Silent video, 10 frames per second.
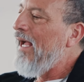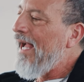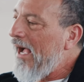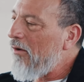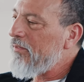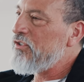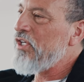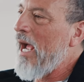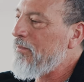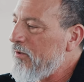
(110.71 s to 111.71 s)
how the
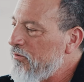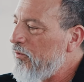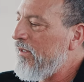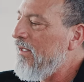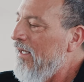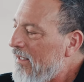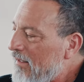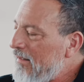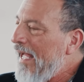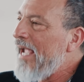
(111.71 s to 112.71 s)
chapters would
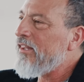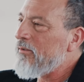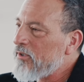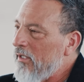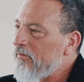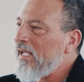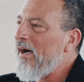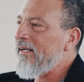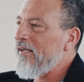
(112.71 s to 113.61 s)
line themselves out.